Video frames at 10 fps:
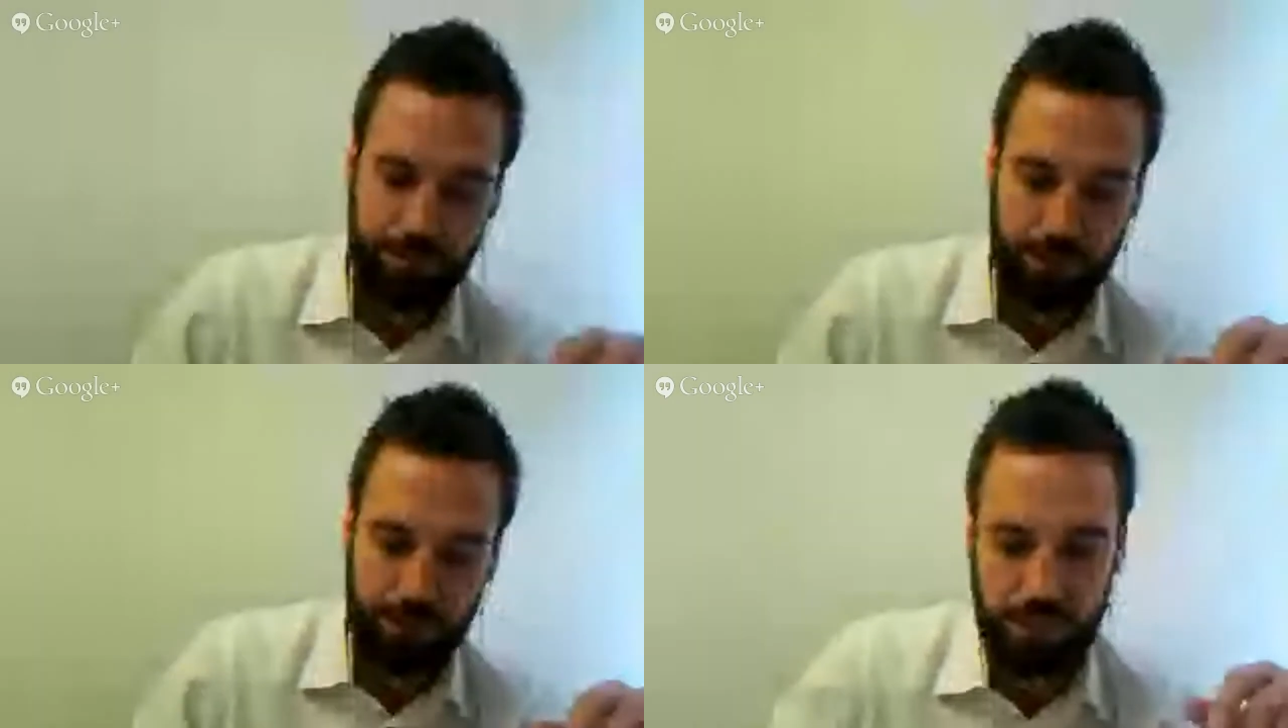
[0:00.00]

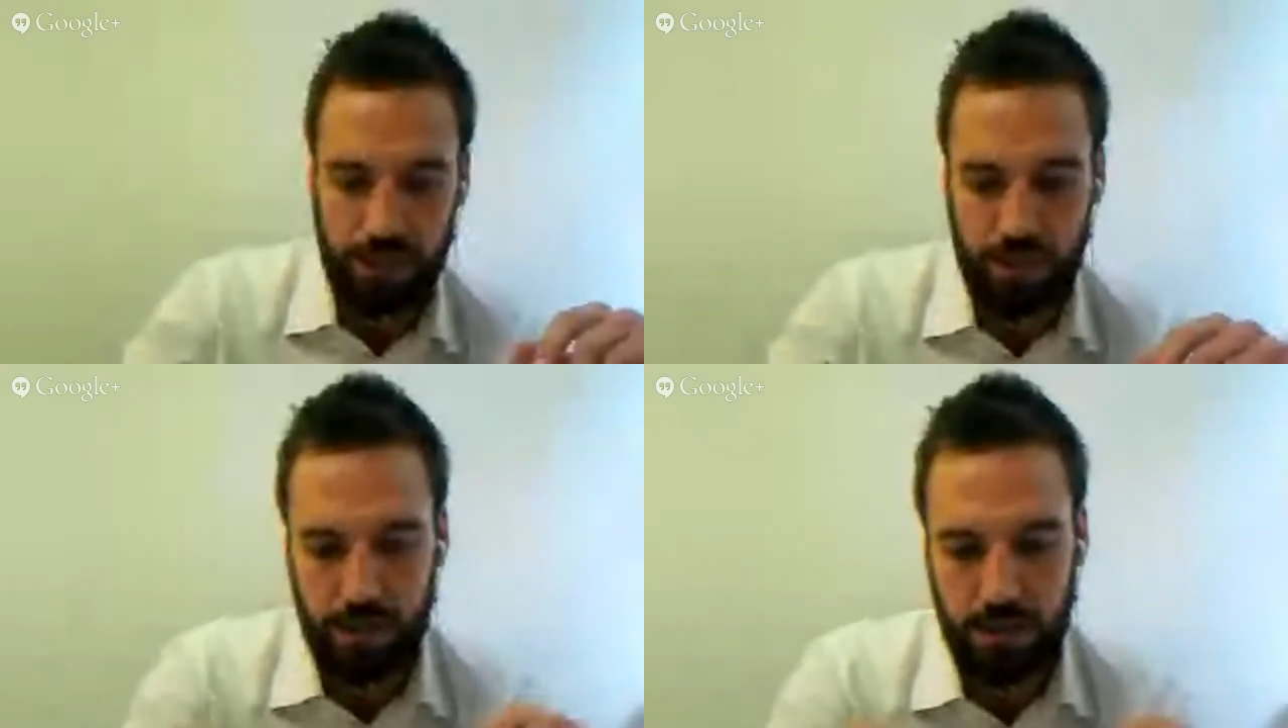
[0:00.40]

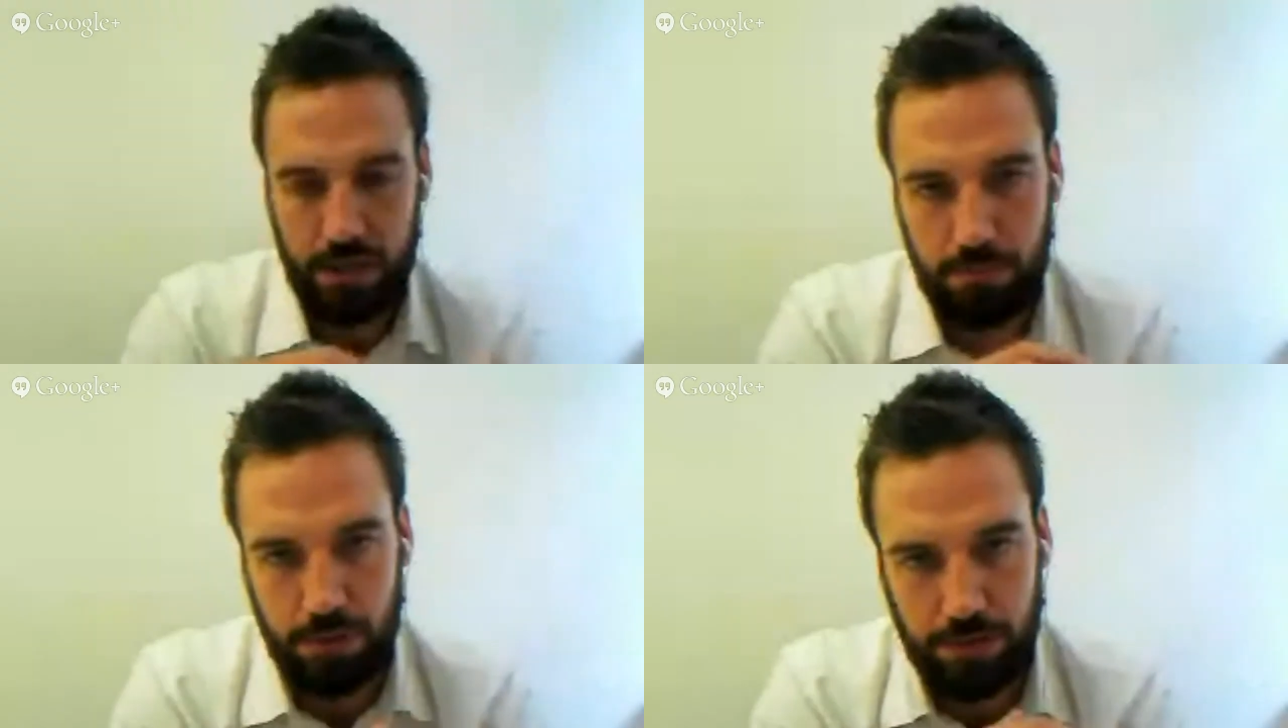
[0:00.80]
different
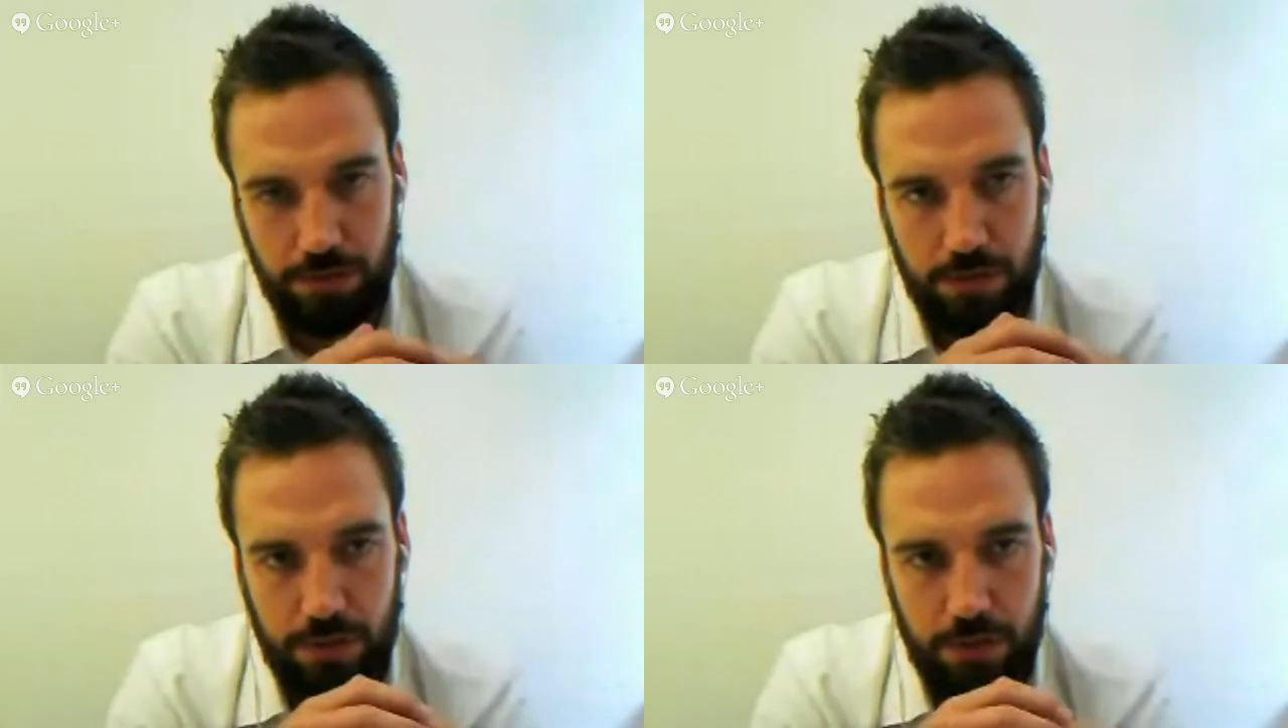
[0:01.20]
in
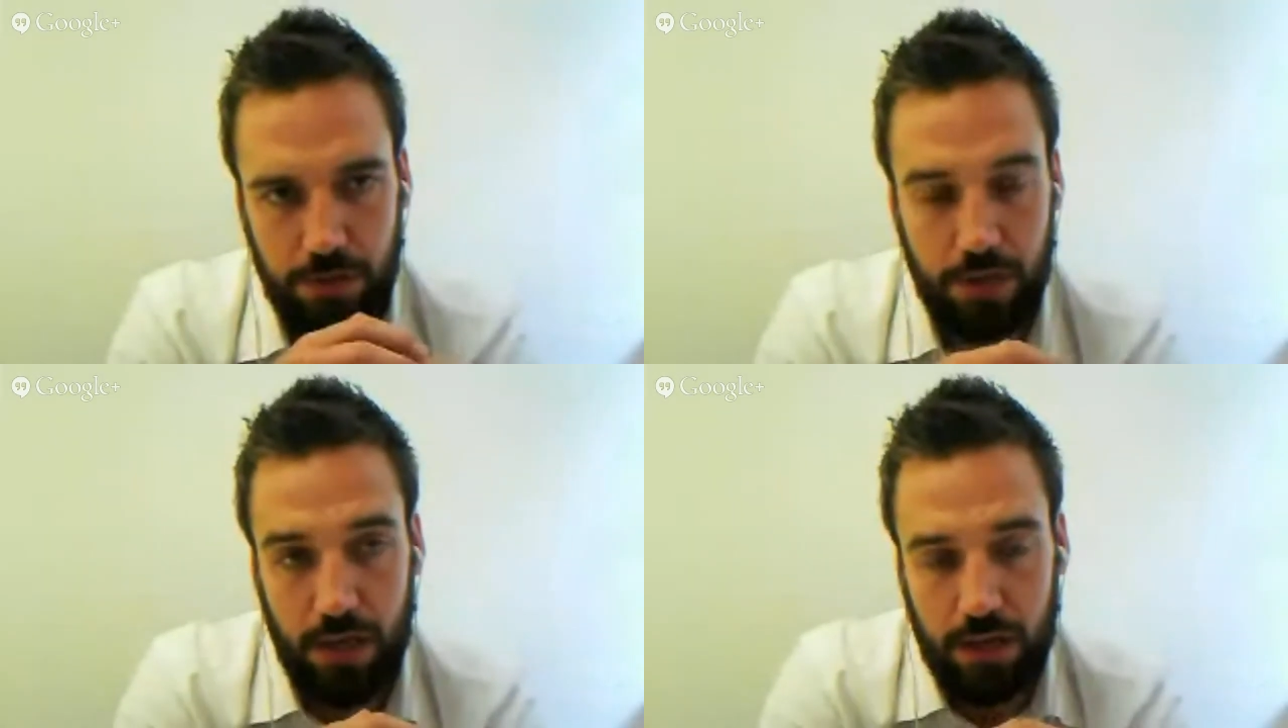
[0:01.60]
both the
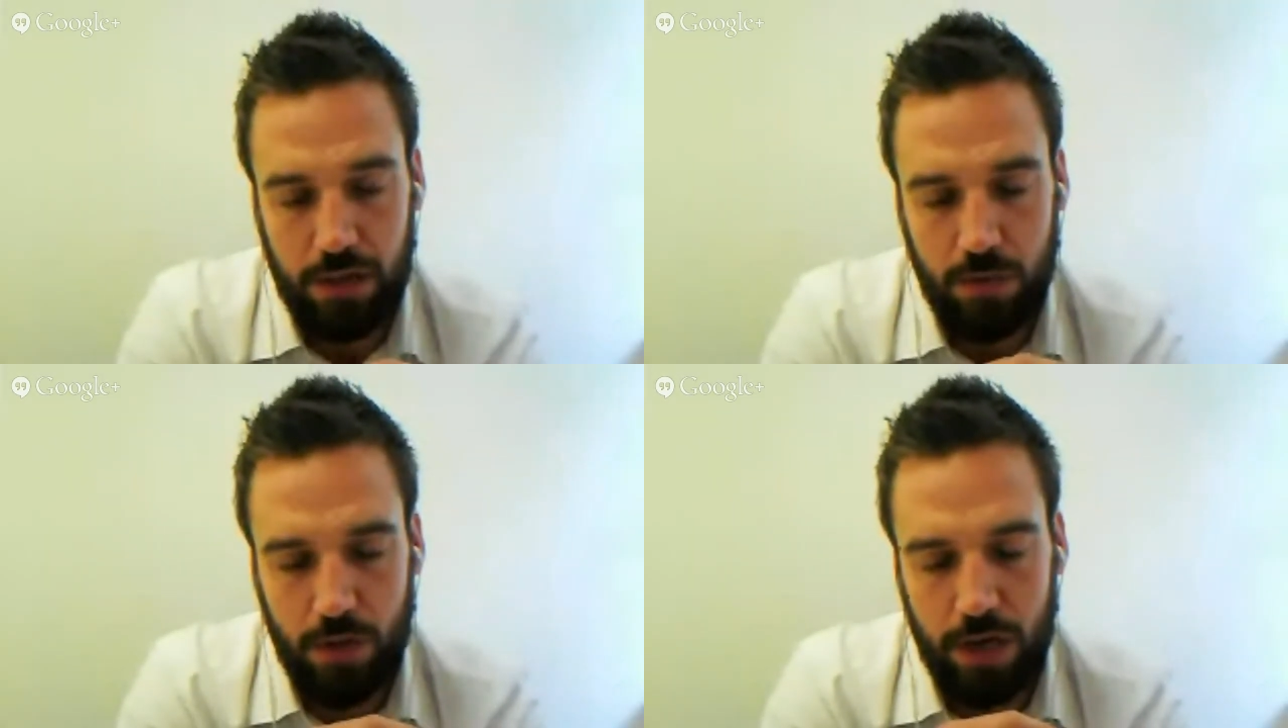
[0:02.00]
UK and the
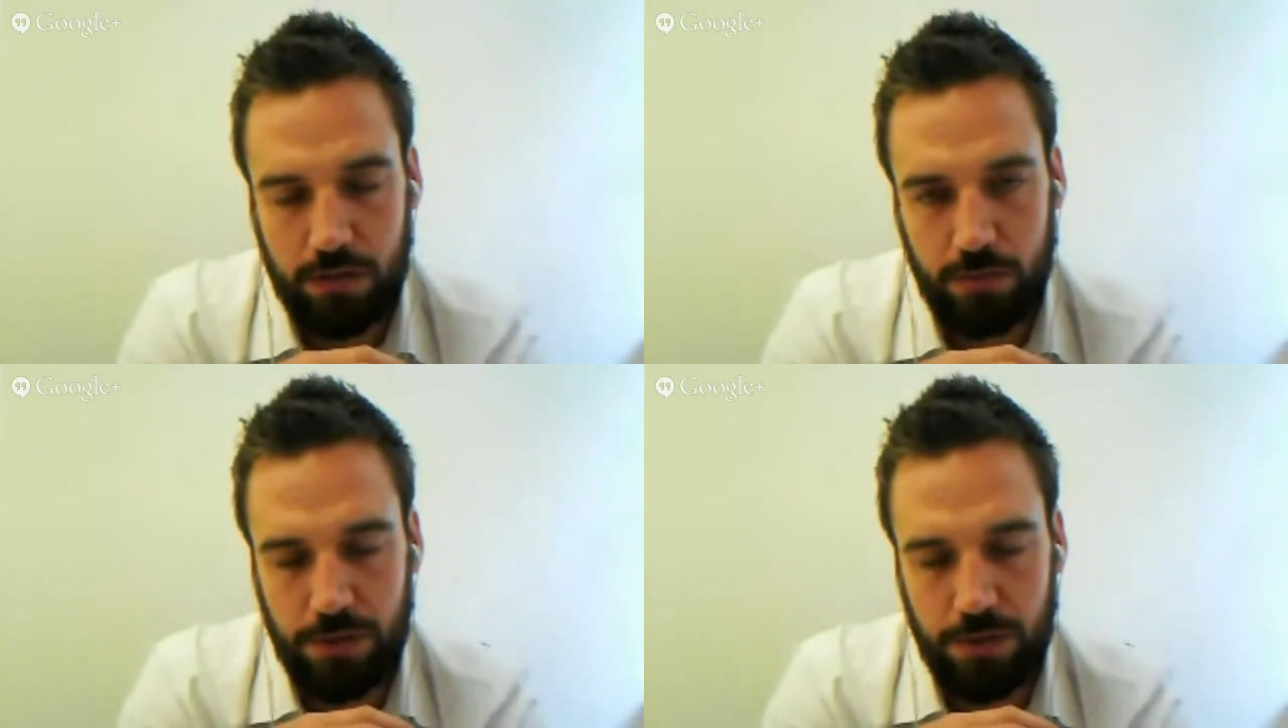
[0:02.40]
US,